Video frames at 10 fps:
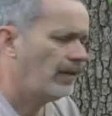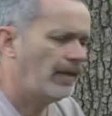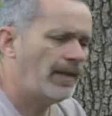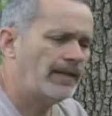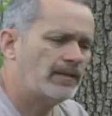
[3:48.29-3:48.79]

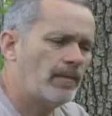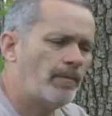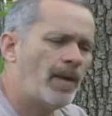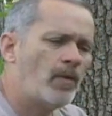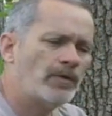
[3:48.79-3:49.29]
And that's
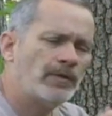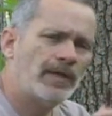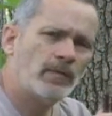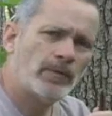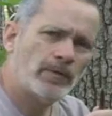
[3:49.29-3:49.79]
about what you
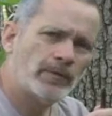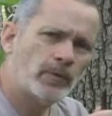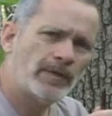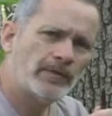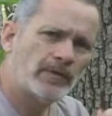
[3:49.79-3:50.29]
get with your
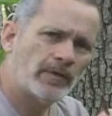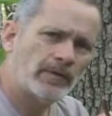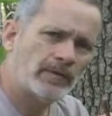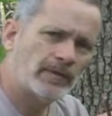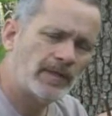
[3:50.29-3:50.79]
tweezers
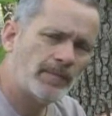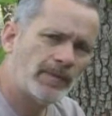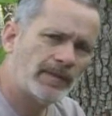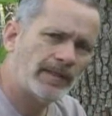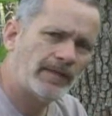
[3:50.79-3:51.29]
on the tip
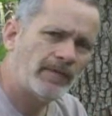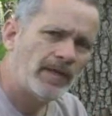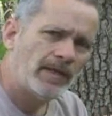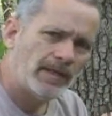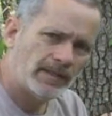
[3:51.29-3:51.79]
of the leaf
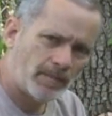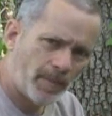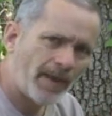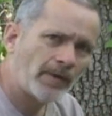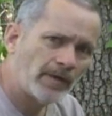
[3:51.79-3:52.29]
is
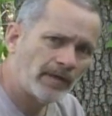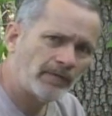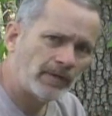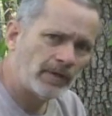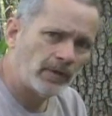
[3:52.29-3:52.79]
about enough
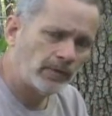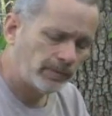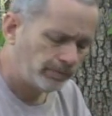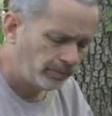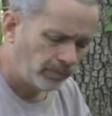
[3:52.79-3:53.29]
to use.
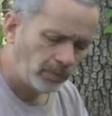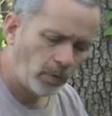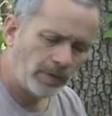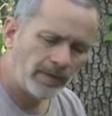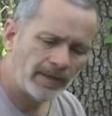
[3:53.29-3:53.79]

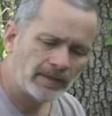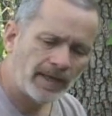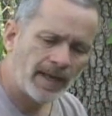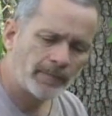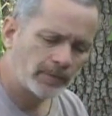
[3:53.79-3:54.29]
Throw it in that
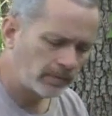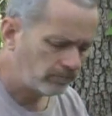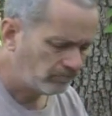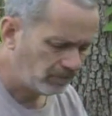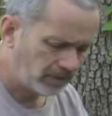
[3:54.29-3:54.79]
capsule,
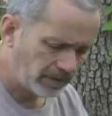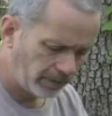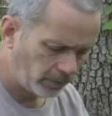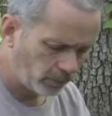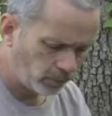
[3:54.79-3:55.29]
just let
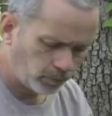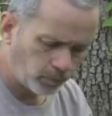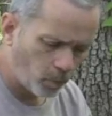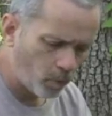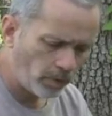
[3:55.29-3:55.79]
it
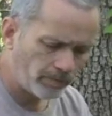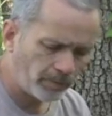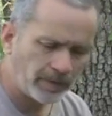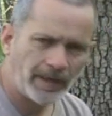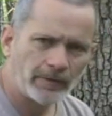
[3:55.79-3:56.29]
warp
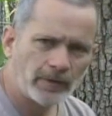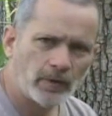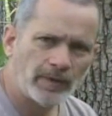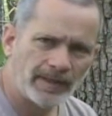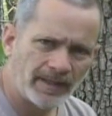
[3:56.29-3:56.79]
for a day or
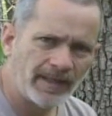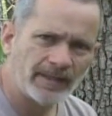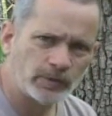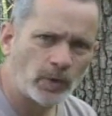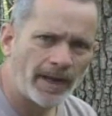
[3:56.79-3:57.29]
two, and then
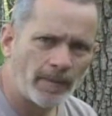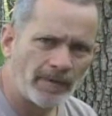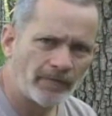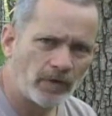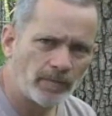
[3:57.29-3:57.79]
it'll dry out and
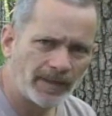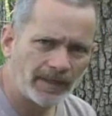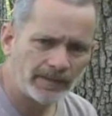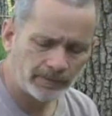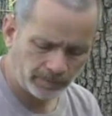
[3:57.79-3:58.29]
be firm
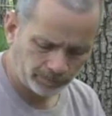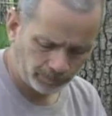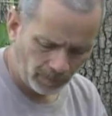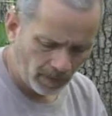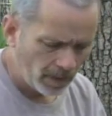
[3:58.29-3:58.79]
again.
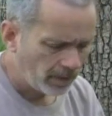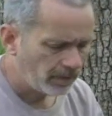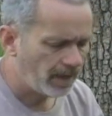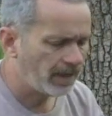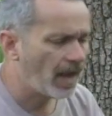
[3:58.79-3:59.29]

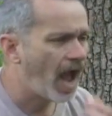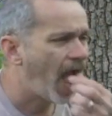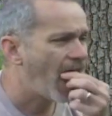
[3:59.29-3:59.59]
Take it,